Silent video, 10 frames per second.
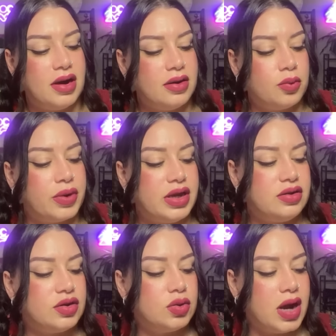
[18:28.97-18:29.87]
We
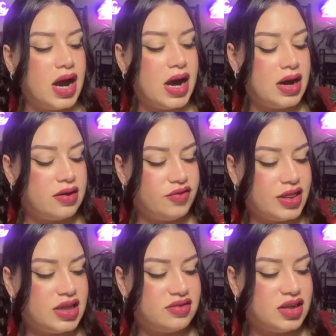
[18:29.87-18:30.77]
do
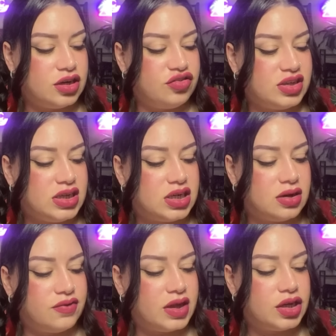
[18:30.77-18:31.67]
have this energy here
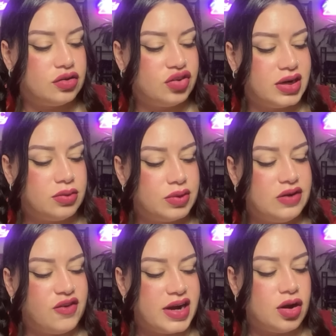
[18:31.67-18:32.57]
of like, you're trying to
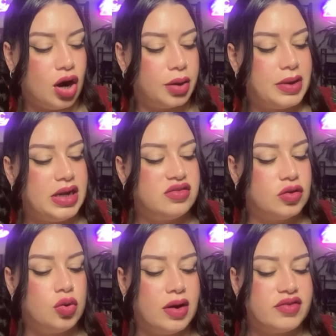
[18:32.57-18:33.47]
refine harmony.
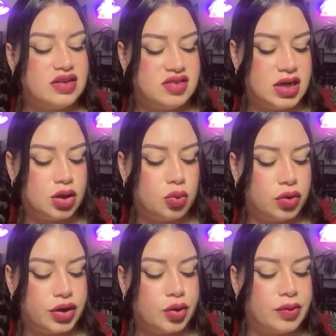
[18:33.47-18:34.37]
So whoever this inner
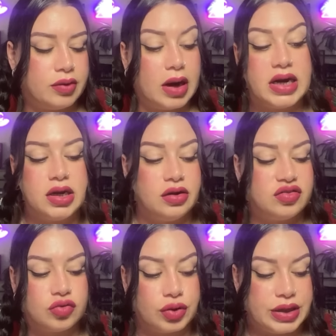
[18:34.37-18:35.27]
work, rewriting your
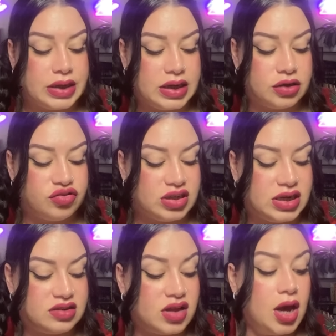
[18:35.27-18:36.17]
story energy
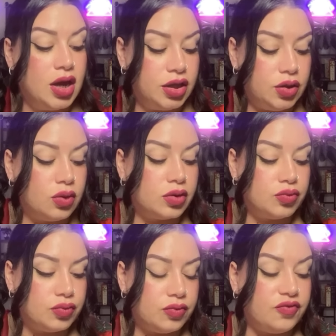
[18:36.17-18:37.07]
is, you
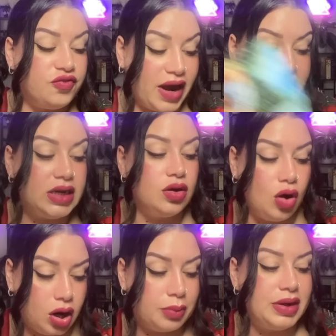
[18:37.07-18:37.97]
are finding
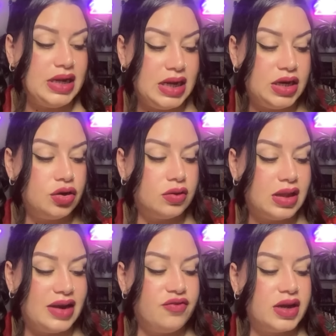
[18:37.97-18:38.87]
harmony in your
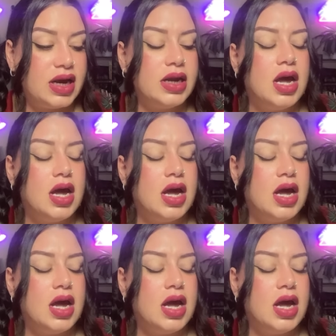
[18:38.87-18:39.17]
life again.